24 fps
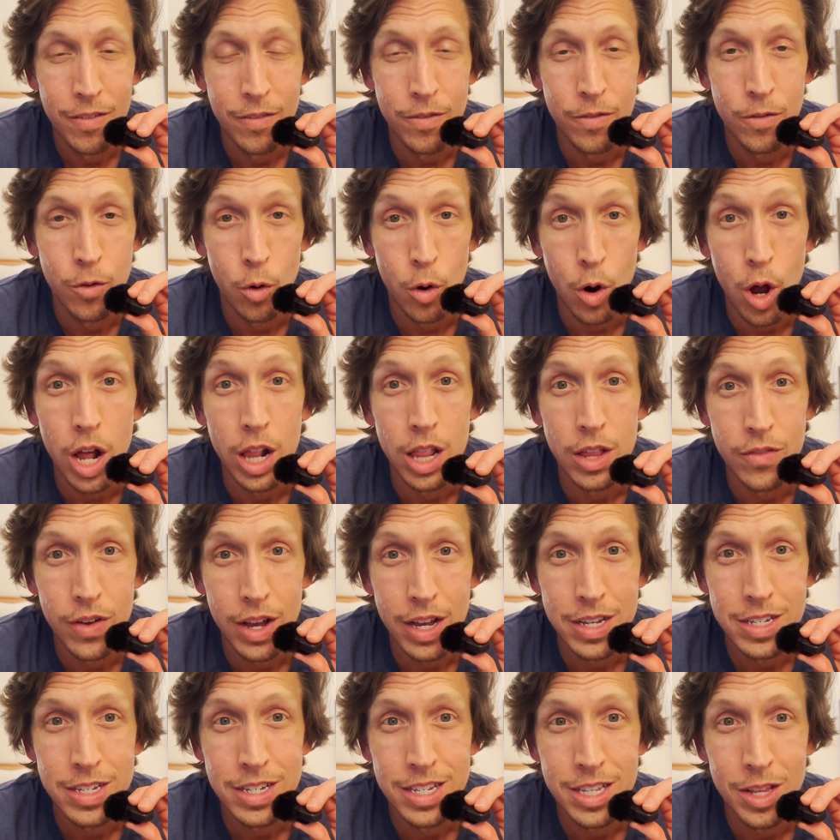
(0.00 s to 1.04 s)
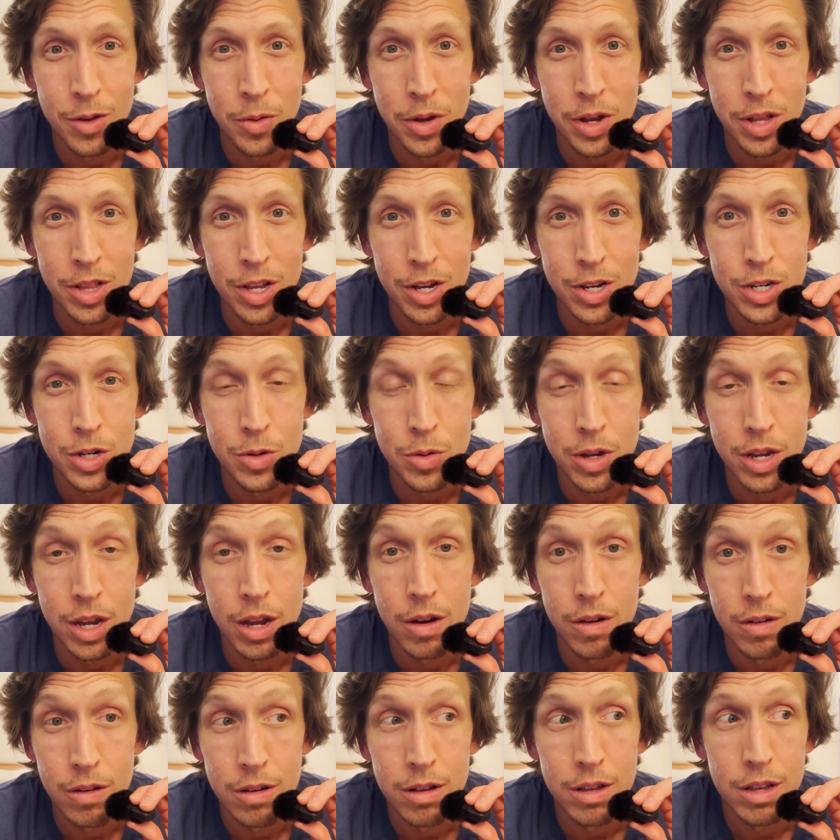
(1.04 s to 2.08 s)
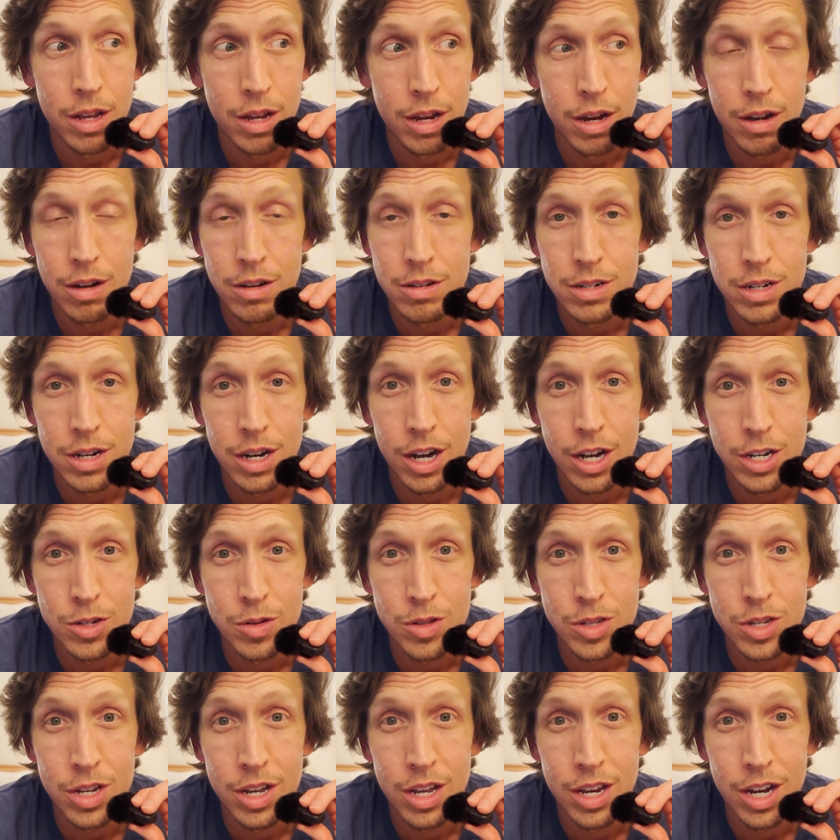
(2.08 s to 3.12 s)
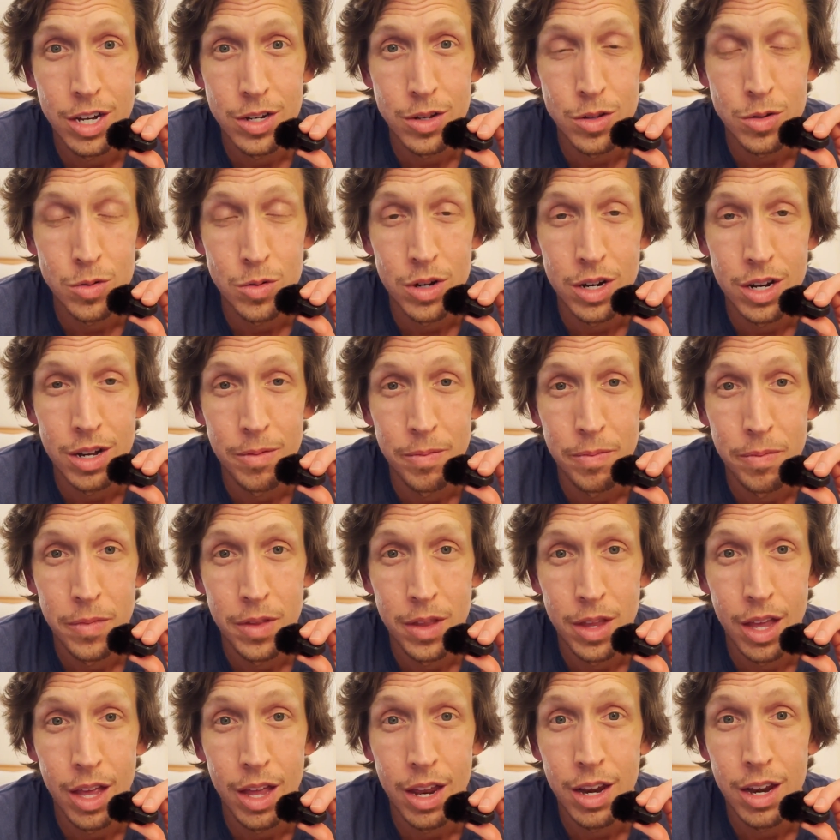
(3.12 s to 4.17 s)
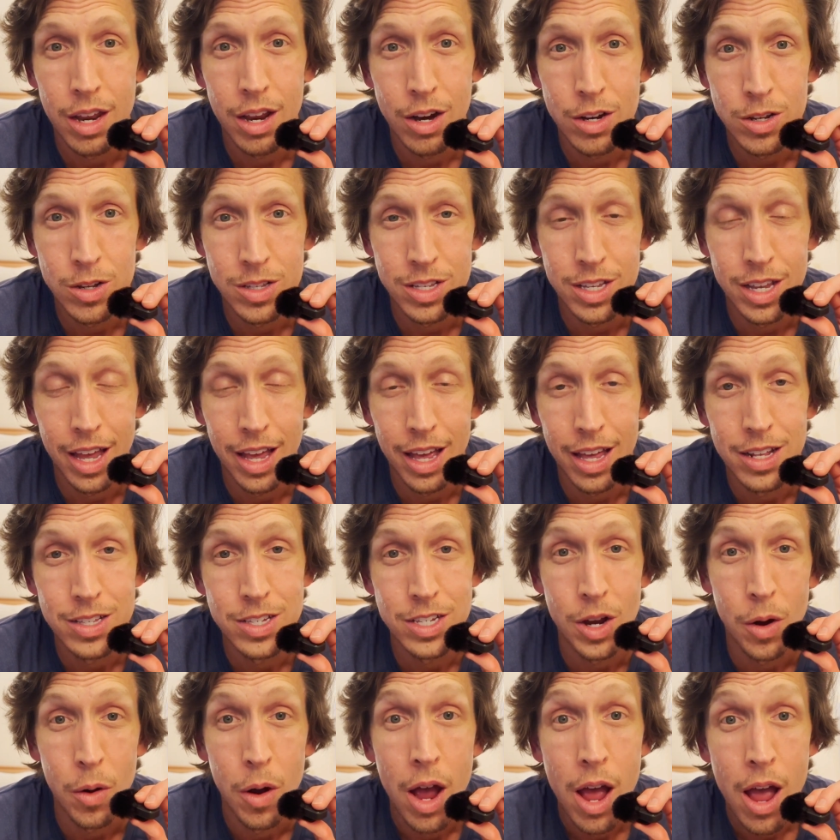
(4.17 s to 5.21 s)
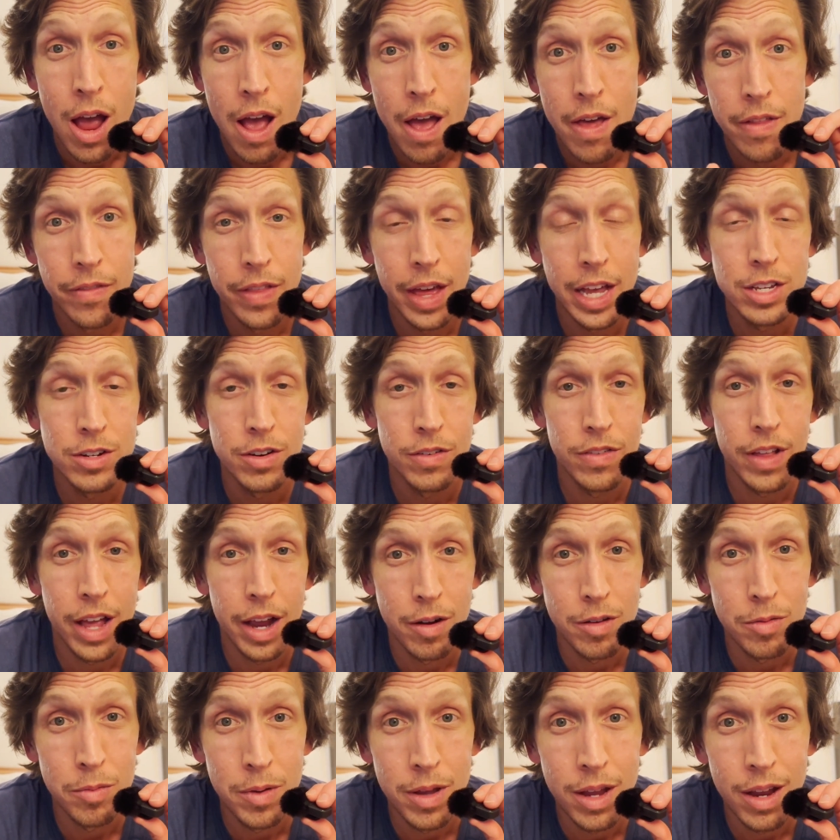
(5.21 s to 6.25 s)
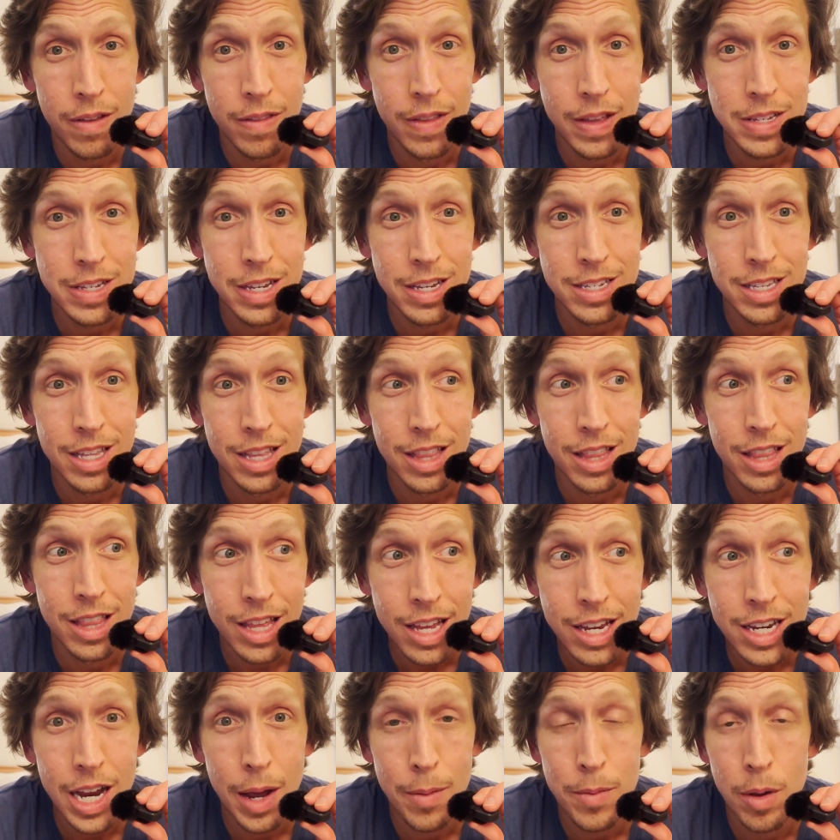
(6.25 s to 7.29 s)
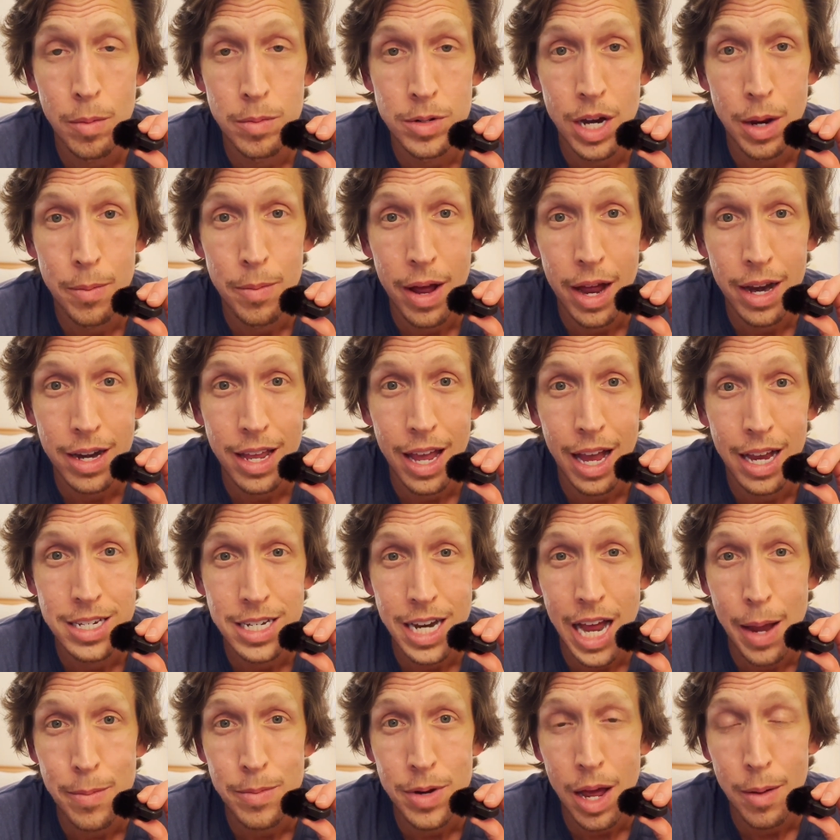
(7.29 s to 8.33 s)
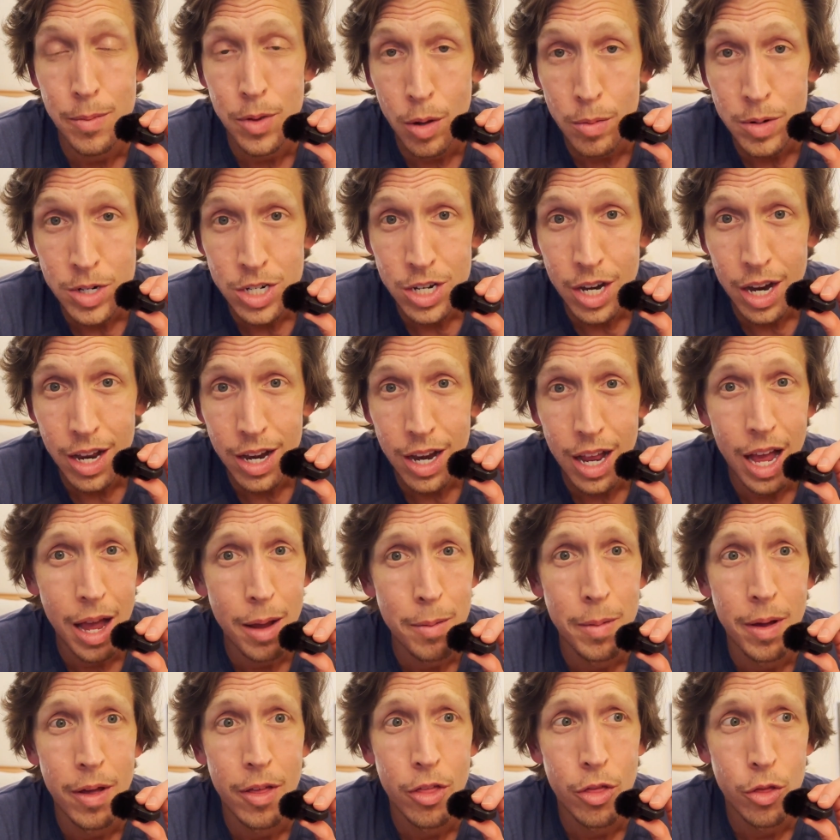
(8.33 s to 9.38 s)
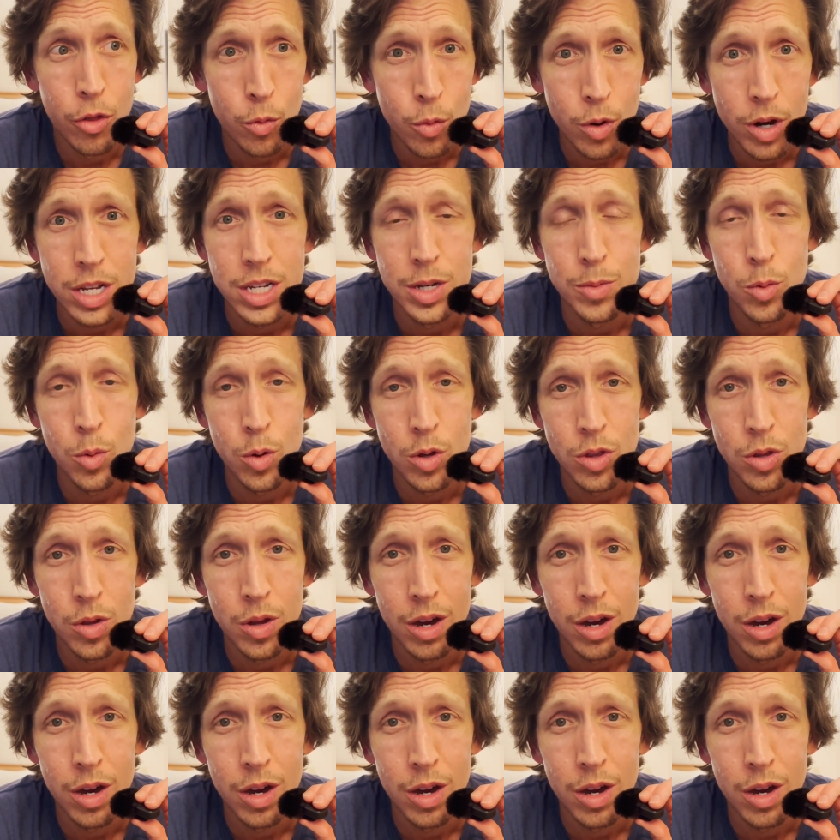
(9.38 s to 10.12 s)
for all of us, that we can look to and go, here's what's good, here's what's real, and here's what's ahead. So thanks for flying with me. This is the Tommy Obenchain podcast. I'm Tommy Obenchain. I'm thrilled to be with you